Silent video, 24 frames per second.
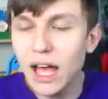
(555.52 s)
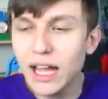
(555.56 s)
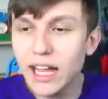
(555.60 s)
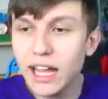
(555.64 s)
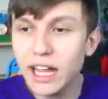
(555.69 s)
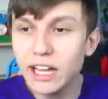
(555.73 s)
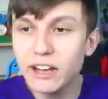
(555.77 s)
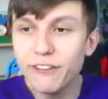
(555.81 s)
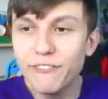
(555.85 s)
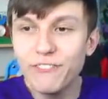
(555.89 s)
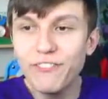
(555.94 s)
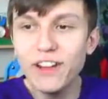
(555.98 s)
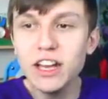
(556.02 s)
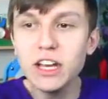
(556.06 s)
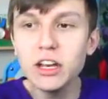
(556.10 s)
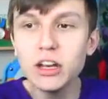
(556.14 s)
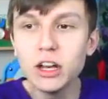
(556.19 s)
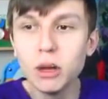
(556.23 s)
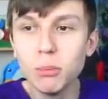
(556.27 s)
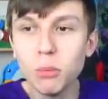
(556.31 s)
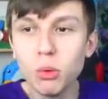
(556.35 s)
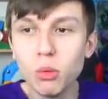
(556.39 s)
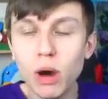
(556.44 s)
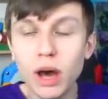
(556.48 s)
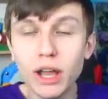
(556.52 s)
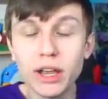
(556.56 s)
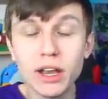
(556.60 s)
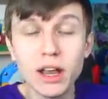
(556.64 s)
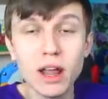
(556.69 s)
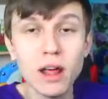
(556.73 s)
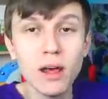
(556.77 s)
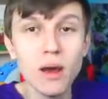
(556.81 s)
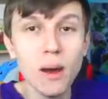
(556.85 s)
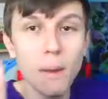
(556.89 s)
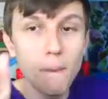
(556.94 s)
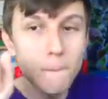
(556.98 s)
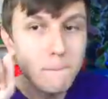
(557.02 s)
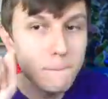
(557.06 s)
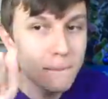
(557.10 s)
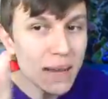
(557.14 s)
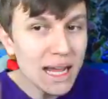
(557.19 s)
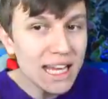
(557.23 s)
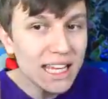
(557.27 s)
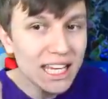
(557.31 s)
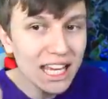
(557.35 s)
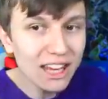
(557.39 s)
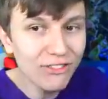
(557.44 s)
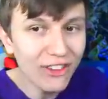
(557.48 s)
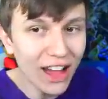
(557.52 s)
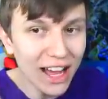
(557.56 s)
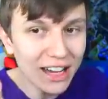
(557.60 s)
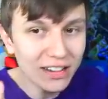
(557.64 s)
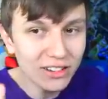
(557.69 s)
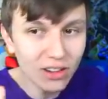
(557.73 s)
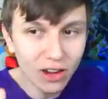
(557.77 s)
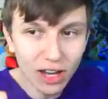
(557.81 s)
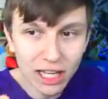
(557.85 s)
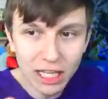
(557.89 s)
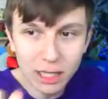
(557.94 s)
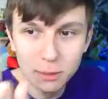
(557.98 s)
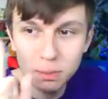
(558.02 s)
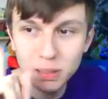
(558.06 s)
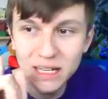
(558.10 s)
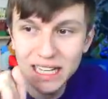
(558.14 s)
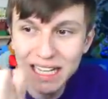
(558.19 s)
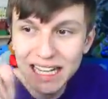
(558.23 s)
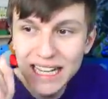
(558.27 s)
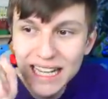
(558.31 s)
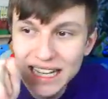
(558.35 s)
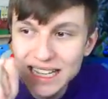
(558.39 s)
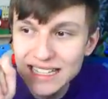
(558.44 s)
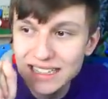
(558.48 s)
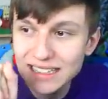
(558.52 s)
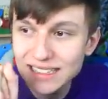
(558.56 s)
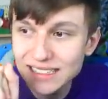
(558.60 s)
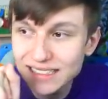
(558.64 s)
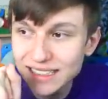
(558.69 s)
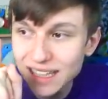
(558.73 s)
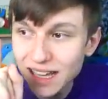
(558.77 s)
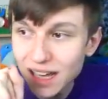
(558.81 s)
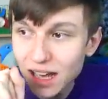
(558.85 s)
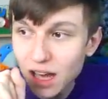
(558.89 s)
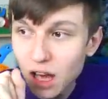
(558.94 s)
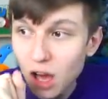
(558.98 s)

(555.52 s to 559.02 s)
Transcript: Okay, defender number one. Make it Van Dijk, please.